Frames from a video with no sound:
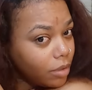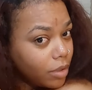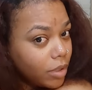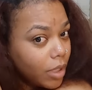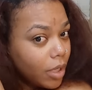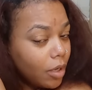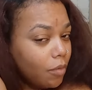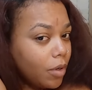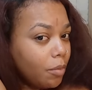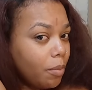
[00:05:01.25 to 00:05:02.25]
looks like I
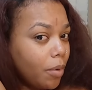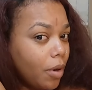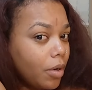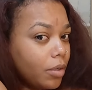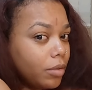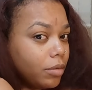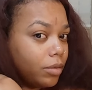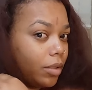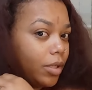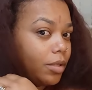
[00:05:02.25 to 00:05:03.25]
want to part
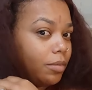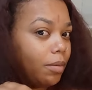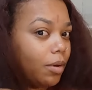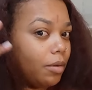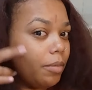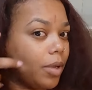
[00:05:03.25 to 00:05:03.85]
this part